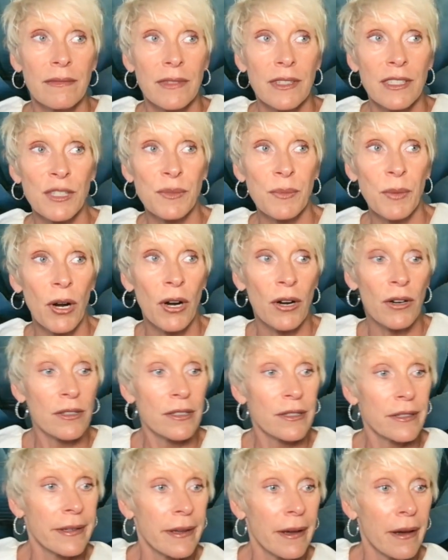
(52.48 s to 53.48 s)
smart,
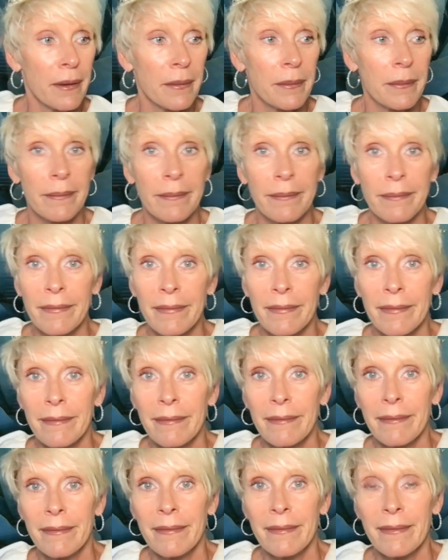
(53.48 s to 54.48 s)
dumb,
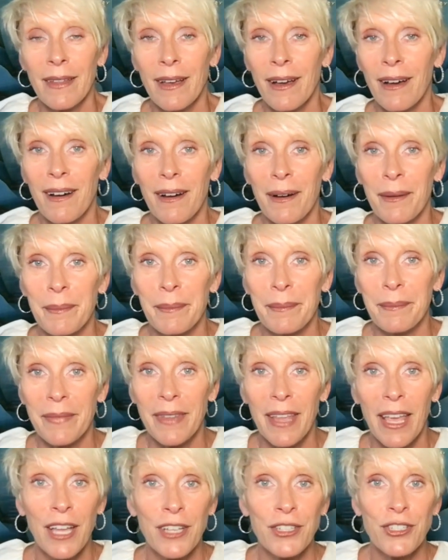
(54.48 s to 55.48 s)

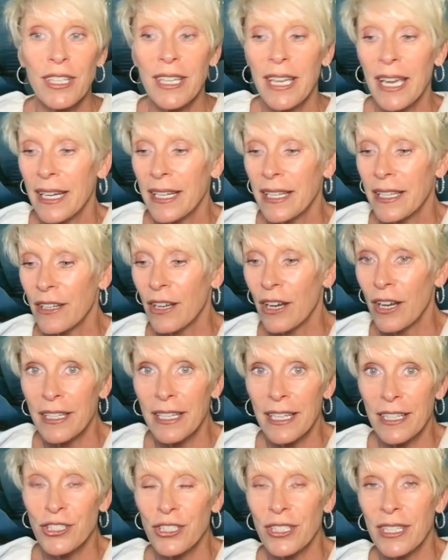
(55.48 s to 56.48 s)
educated,
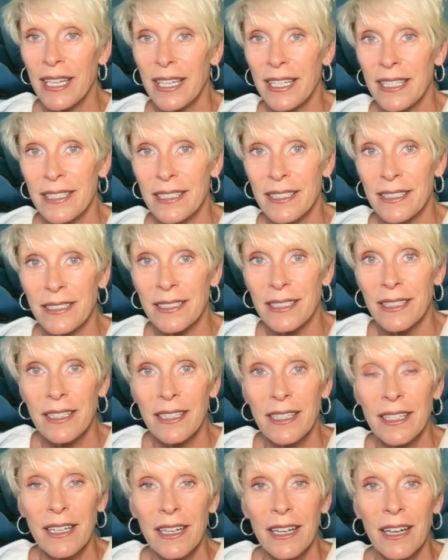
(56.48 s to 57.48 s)
uneducated,
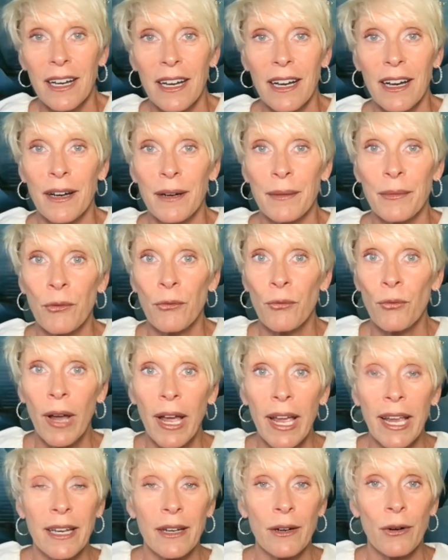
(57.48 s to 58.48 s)

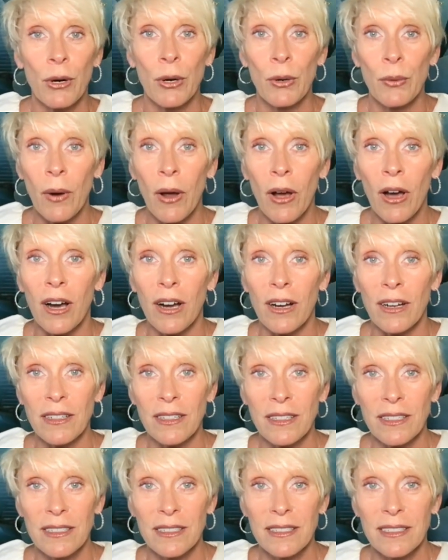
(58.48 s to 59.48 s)
right or
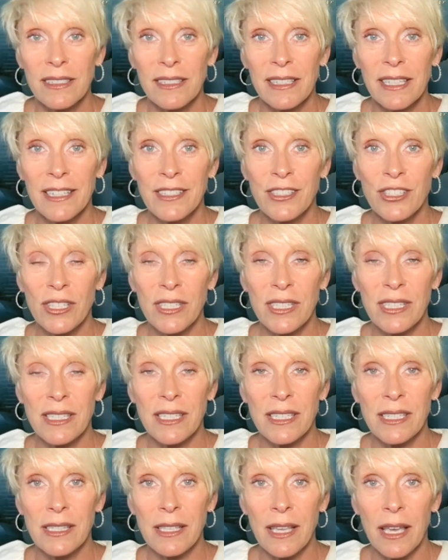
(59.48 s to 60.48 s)
wrong. It just
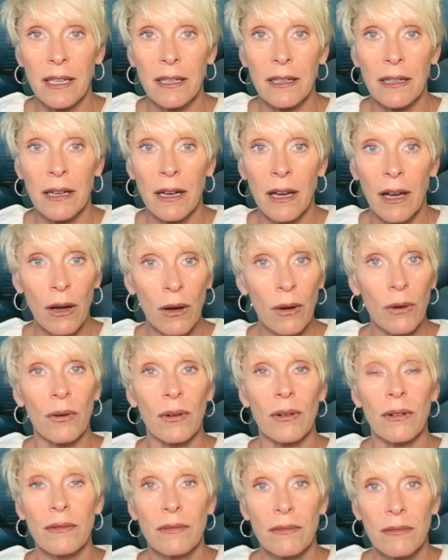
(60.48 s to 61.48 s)
is like,
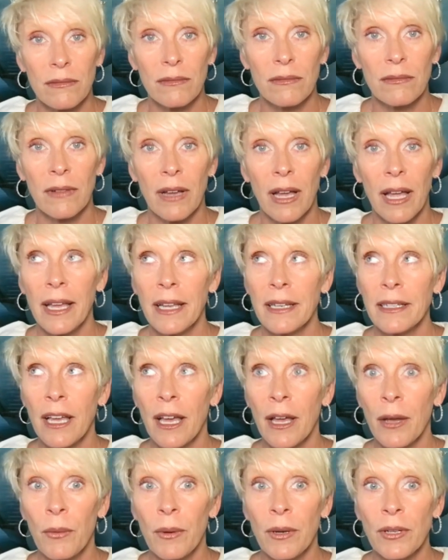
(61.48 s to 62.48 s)
oh, and
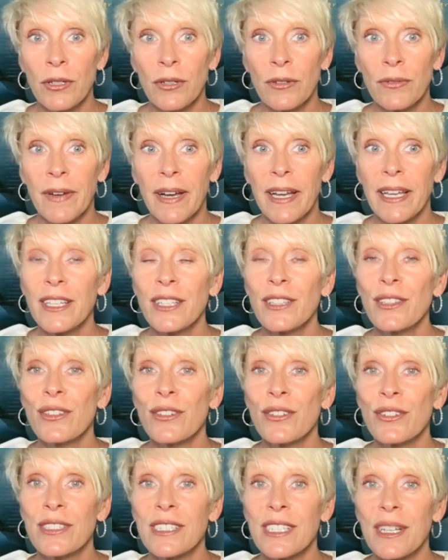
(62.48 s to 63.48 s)
I wonder if I could
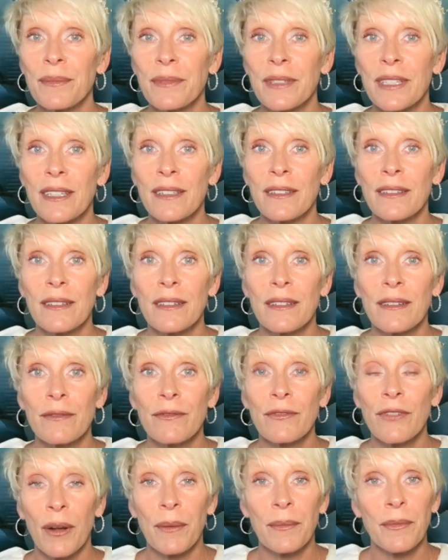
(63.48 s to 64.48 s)
learn something
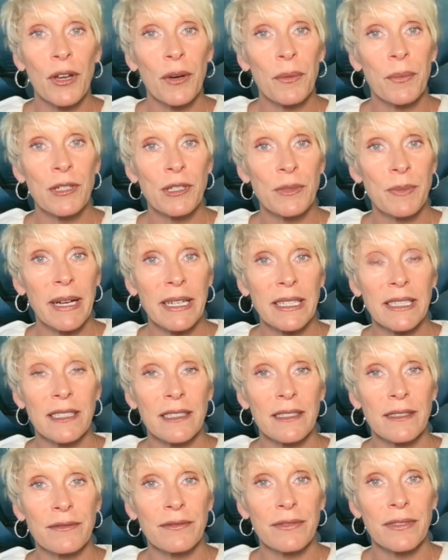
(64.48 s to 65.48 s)
from their
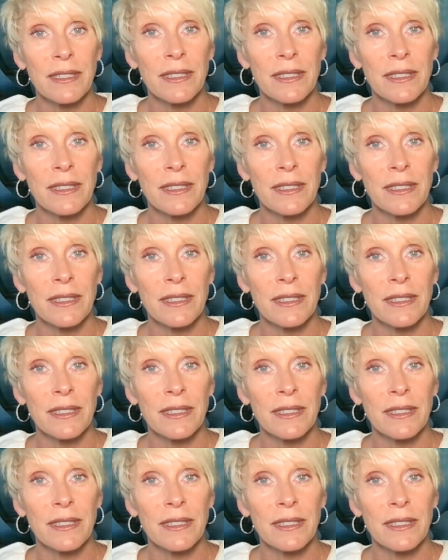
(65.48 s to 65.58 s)
perspective.